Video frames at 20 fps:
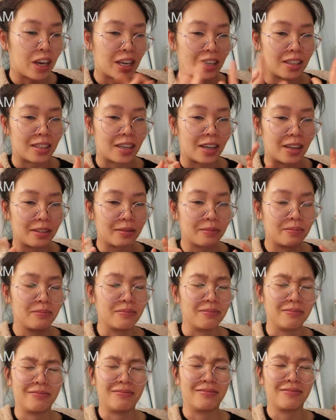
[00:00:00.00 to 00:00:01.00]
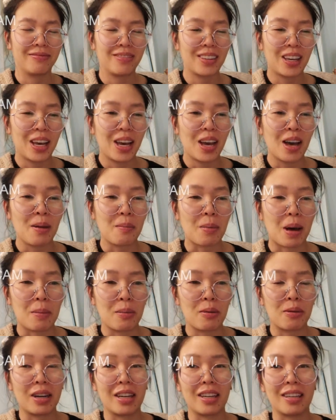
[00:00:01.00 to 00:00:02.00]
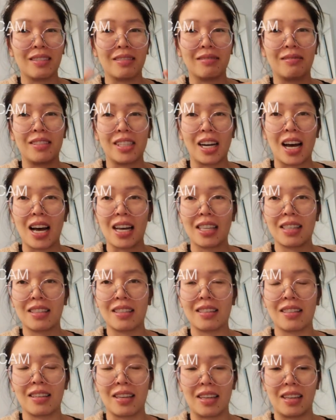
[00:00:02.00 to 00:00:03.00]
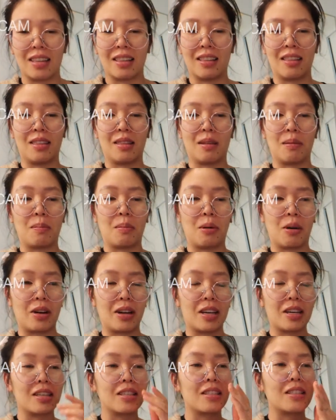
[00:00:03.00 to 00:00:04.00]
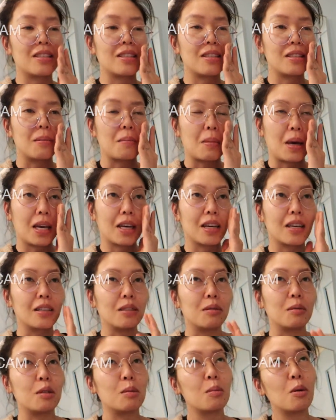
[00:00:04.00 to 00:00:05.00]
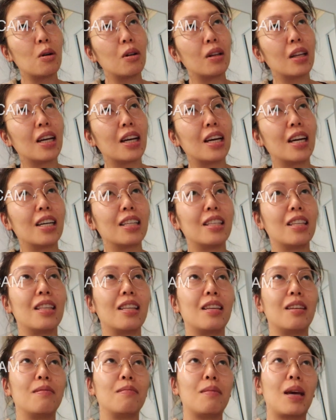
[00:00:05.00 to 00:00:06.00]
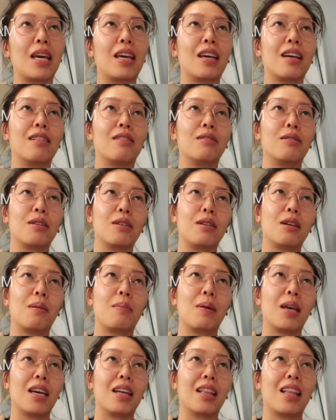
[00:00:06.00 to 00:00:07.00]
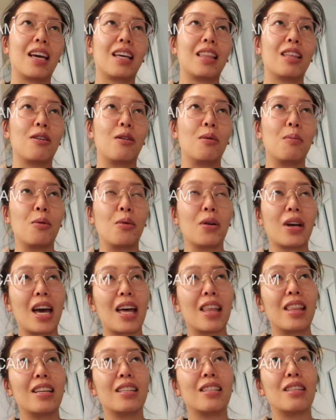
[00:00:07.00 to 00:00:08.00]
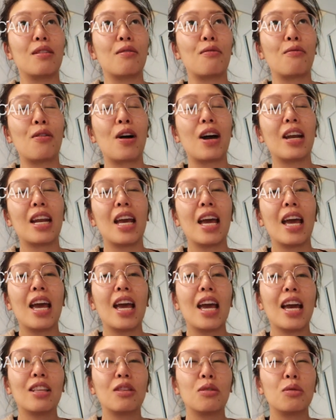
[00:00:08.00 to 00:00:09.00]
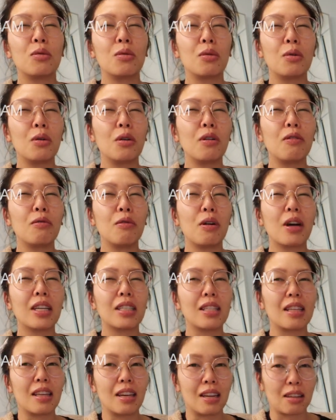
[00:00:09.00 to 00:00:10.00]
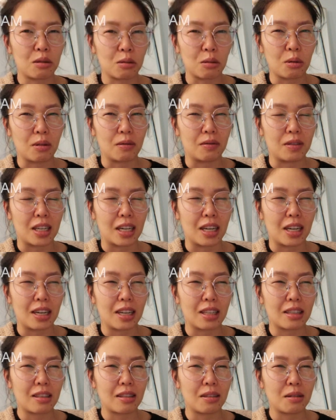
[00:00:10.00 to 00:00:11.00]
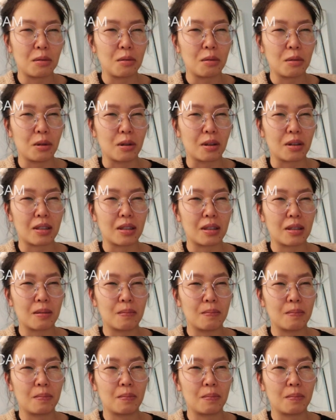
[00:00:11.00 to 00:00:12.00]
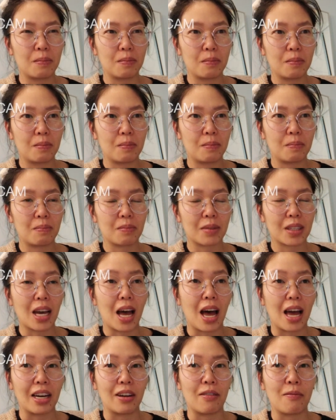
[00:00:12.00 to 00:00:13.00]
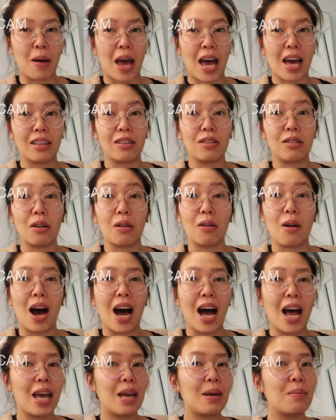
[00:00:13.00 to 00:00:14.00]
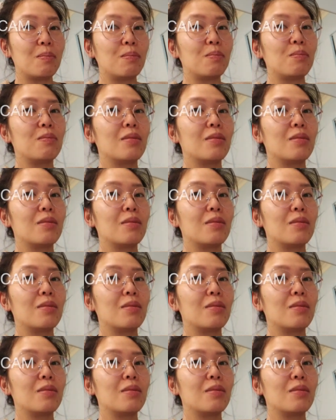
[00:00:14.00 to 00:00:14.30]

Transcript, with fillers: fix it by putting darts in the bodice to make it smaller, to then make it appear like there are more gathers in the front, it sort of worked and then it sort of didn't. It still looks kind of bad. So I